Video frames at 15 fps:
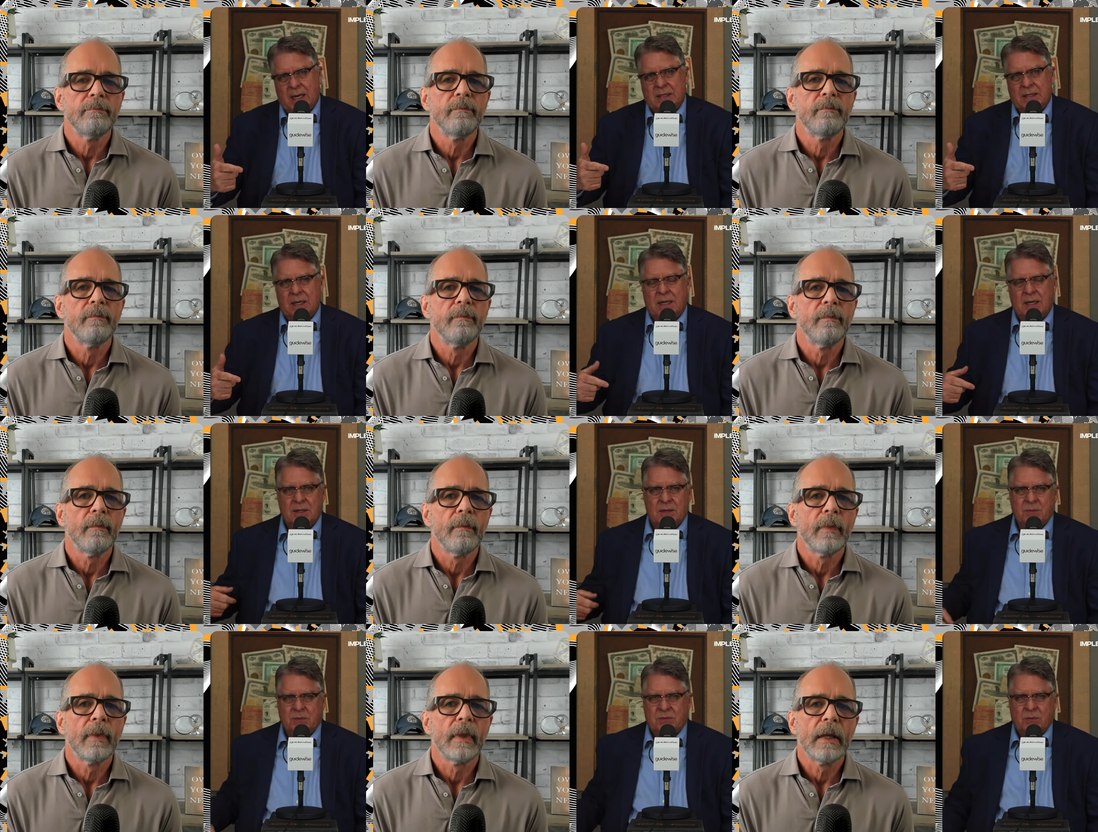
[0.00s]
Speaker 1: and higher
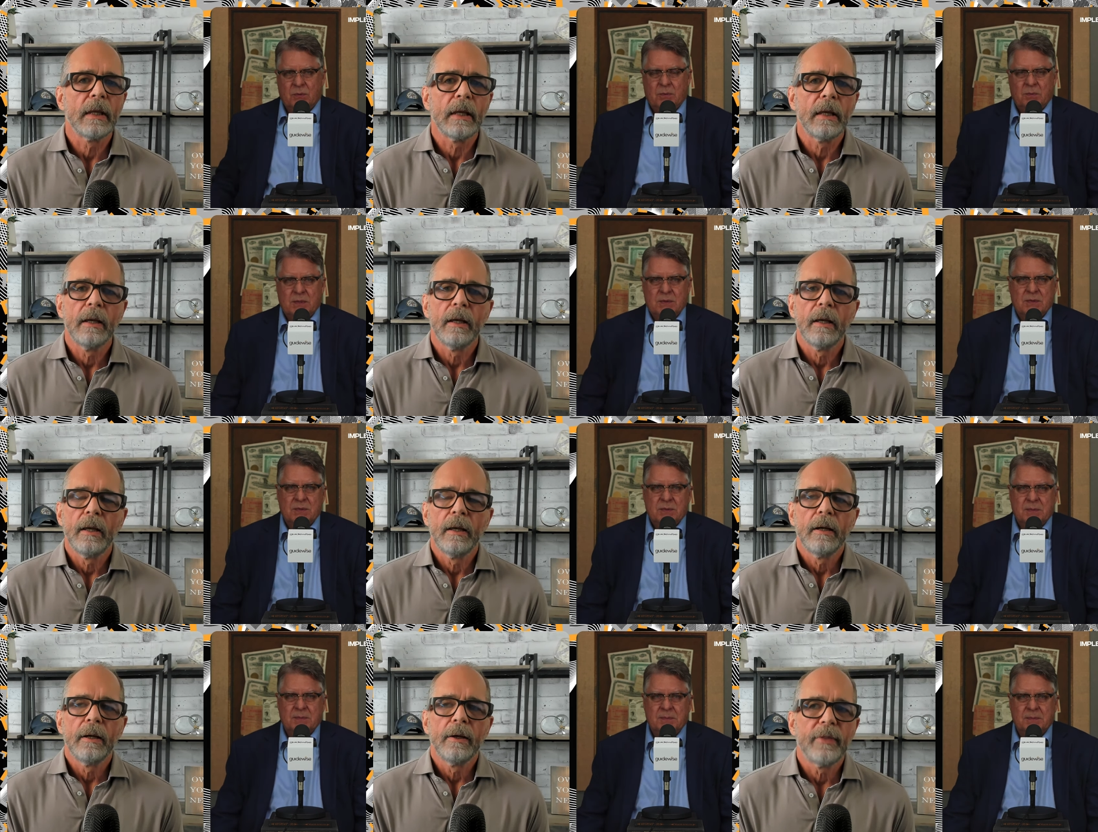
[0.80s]
performance?
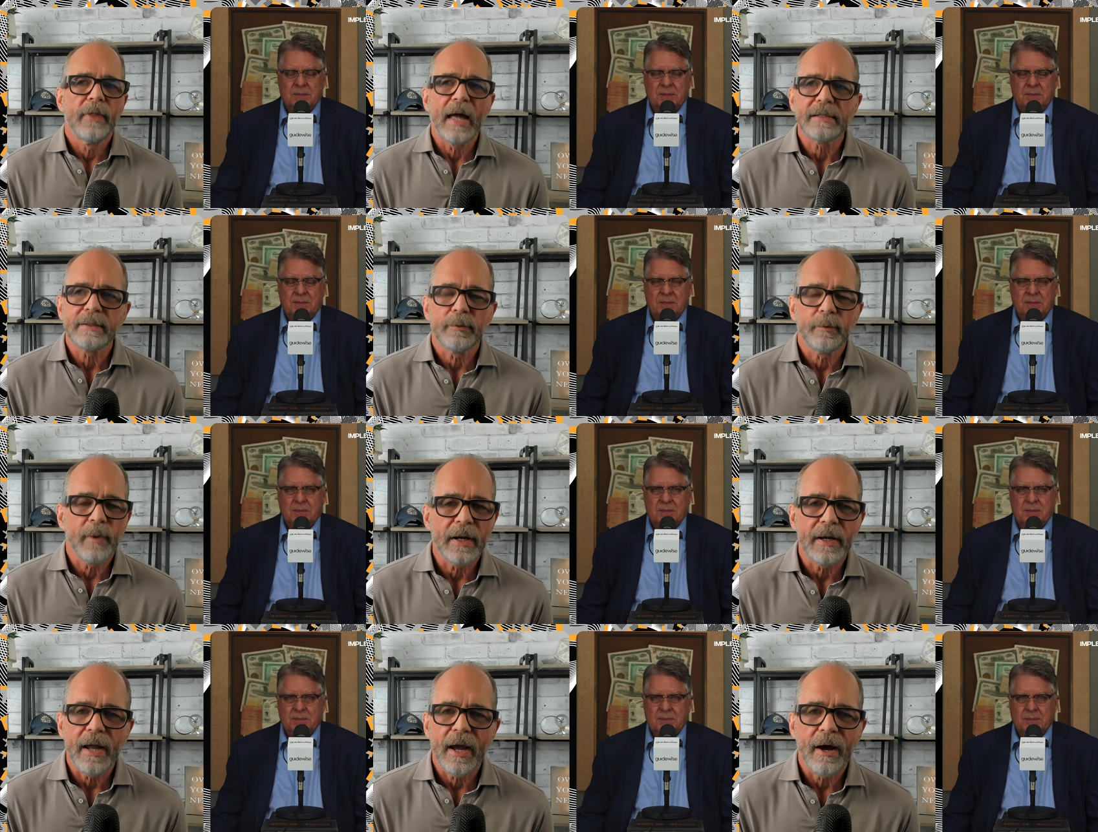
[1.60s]
Speaker 2: That's
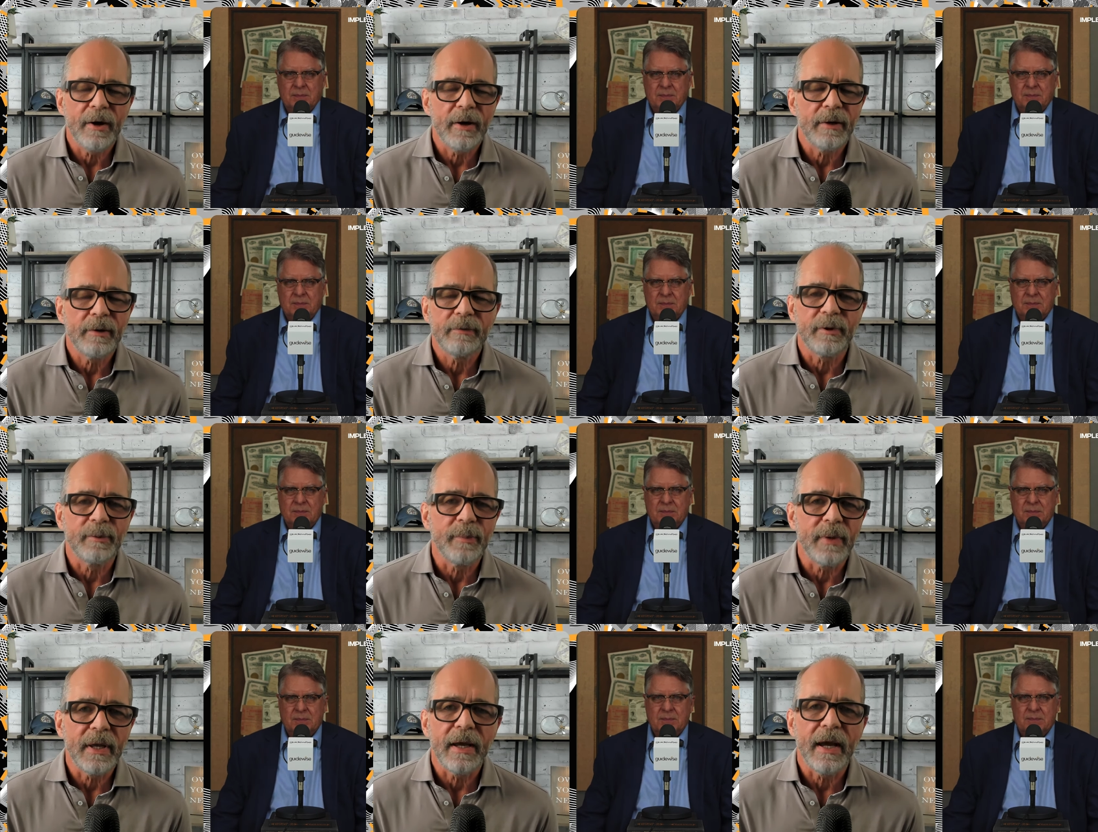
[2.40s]
right now for
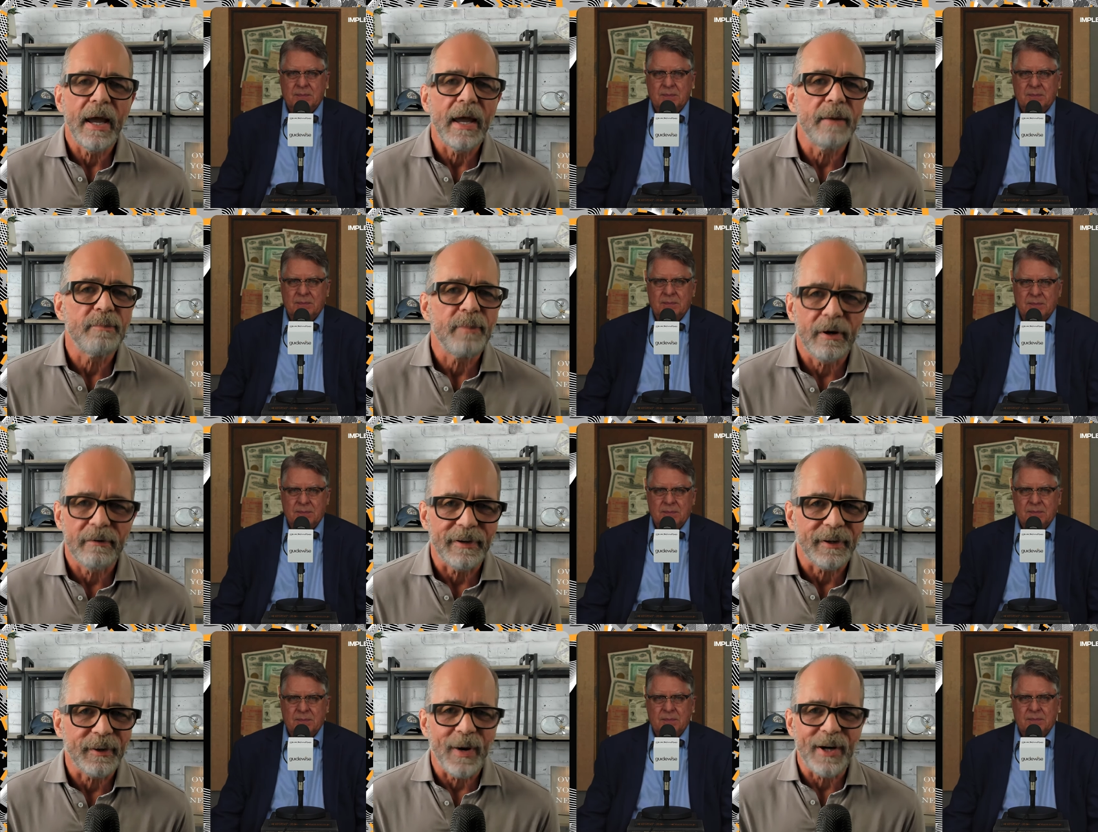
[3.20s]
me a perfect